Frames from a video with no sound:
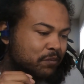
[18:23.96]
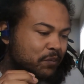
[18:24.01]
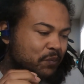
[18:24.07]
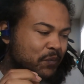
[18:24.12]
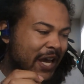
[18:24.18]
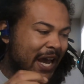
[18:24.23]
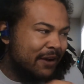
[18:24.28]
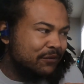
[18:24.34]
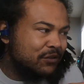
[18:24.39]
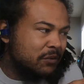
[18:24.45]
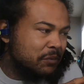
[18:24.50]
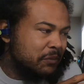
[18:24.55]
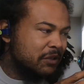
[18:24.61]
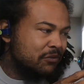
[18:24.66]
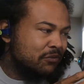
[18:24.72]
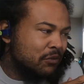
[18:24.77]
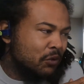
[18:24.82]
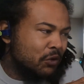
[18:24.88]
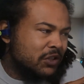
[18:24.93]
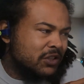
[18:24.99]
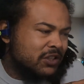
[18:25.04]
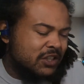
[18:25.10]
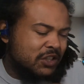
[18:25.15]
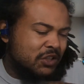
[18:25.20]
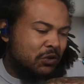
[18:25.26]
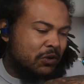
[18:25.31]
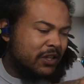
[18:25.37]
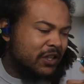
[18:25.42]
have to be forced to
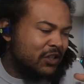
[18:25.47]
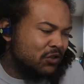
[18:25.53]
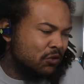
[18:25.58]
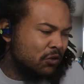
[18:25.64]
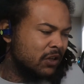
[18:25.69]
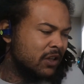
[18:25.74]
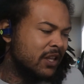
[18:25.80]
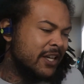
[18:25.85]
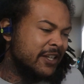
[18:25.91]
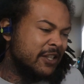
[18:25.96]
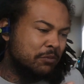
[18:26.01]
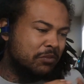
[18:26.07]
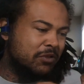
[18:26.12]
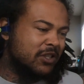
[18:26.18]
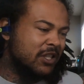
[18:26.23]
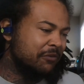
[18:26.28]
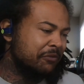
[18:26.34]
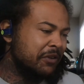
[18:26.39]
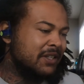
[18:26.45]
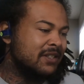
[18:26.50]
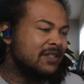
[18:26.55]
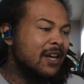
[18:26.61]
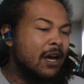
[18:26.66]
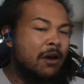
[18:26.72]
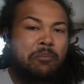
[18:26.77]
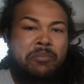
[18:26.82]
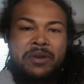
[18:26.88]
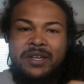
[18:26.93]
do any sort of, like, specific
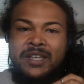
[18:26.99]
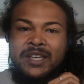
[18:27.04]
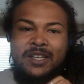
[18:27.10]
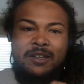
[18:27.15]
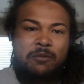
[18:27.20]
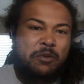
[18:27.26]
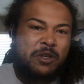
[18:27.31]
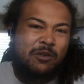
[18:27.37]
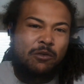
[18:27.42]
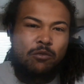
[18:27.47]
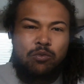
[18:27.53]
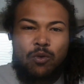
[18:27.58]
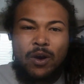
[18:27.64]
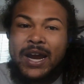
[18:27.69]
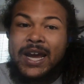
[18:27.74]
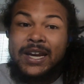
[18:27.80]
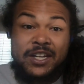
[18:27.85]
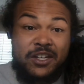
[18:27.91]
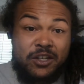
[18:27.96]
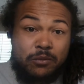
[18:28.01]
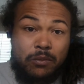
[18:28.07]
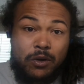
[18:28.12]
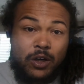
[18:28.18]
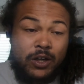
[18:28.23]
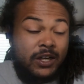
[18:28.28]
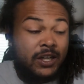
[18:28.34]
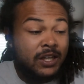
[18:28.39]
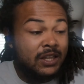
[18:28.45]
topic. He could be random
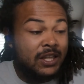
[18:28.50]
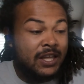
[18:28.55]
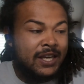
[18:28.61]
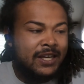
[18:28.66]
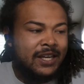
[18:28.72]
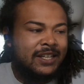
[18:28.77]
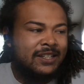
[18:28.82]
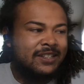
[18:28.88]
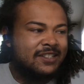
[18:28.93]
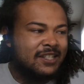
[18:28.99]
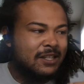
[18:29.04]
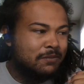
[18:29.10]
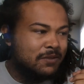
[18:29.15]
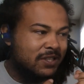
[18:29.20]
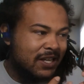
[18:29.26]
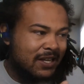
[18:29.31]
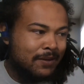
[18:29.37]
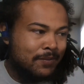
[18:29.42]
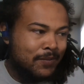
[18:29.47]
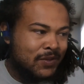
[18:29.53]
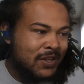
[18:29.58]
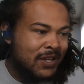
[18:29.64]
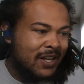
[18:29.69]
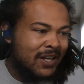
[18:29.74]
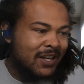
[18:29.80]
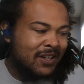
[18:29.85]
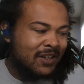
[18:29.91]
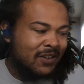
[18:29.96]
on it. Like, and sometimes...
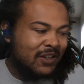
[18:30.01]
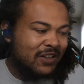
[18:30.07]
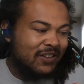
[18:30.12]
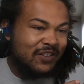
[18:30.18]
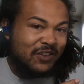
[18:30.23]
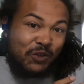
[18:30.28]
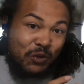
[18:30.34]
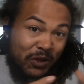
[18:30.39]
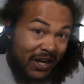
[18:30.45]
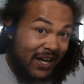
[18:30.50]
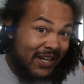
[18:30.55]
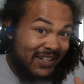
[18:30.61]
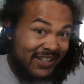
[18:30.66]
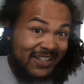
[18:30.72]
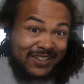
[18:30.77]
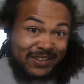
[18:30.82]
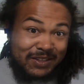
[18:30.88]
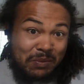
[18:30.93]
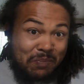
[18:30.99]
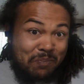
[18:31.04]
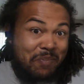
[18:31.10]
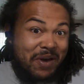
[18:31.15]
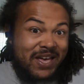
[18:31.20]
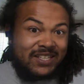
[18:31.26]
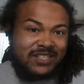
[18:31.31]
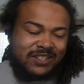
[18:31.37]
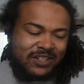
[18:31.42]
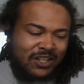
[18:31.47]
you kind of get the
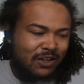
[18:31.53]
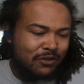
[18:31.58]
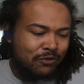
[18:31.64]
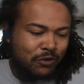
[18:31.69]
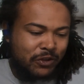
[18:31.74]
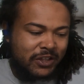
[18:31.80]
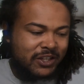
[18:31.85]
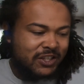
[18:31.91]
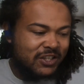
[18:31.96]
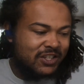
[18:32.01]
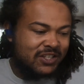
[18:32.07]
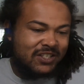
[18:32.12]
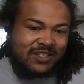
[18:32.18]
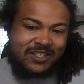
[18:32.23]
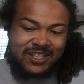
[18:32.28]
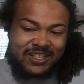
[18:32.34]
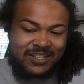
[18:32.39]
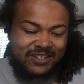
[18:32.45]
best stuff when it just